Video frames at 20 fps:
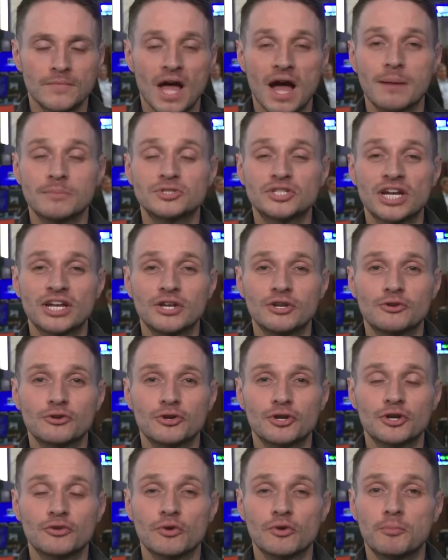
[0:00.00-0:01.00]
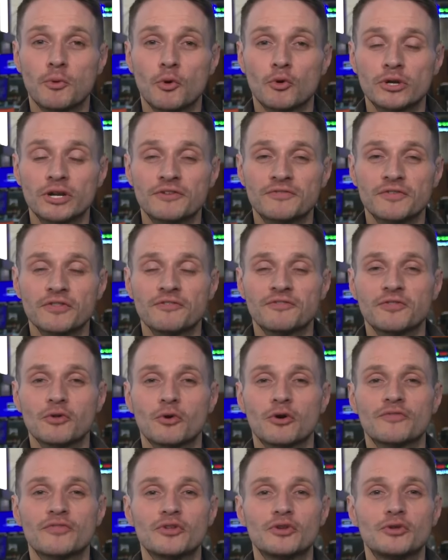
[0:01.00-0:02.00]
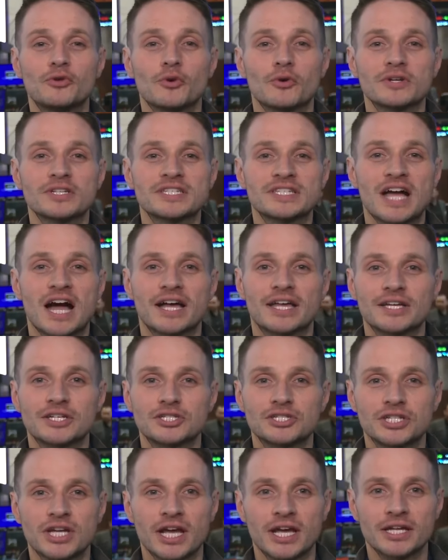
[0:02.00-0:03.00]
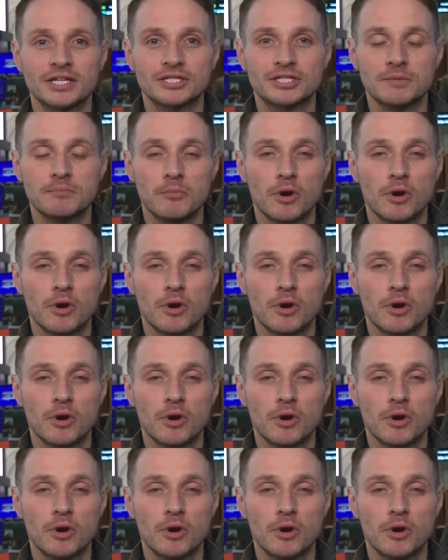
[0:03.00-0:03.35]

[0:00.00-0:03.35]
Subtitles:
I'm J.D. Durkin reporting from the floor of the New York Stock Exchange.